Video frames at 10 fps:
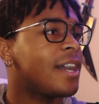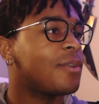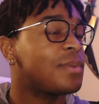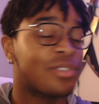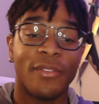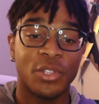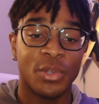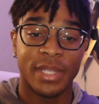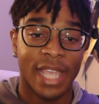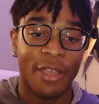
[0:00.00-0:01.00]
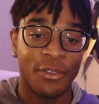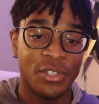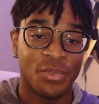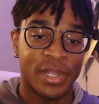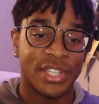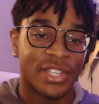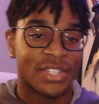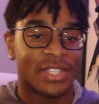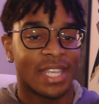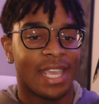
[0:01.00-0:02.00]
We traveled to his house, which
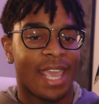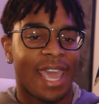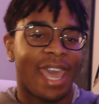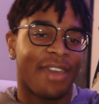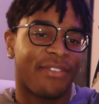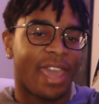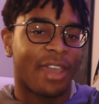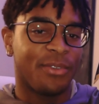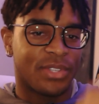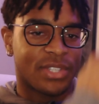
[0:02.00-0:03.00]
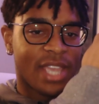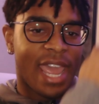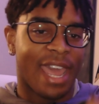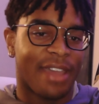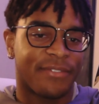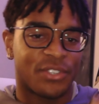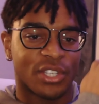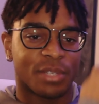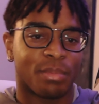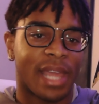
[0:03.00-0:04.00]
is half house, half
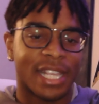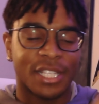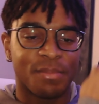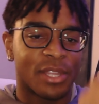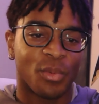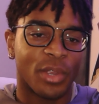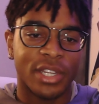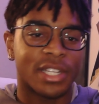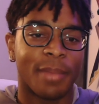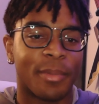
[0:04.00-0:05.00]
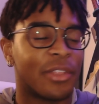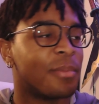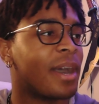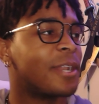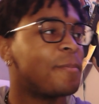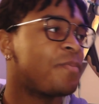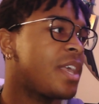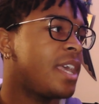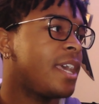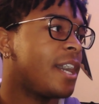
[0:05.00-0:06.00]
just blacksmith workshop on the bottom.
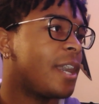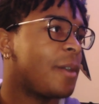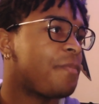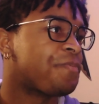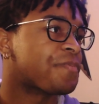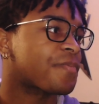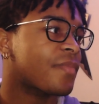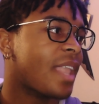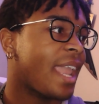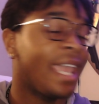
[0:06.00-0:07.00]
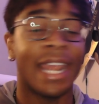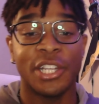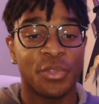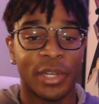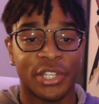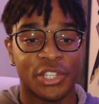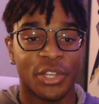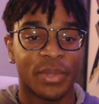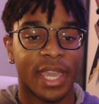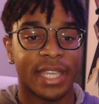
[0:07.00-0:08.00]
And I just wanted to
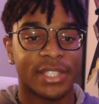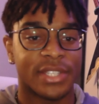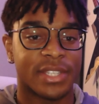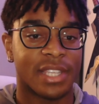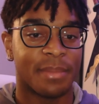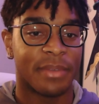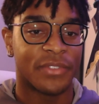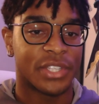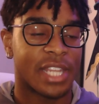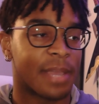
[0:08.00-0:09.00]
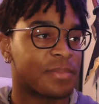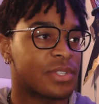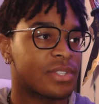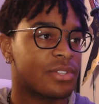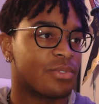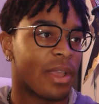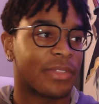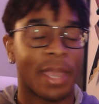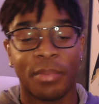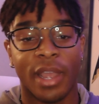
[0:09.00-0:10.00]
showcase some of the steps throughout
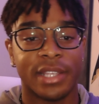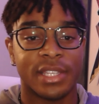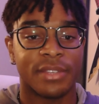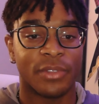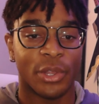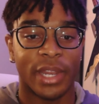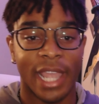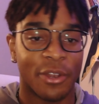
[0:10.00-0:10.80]
that process of learning how to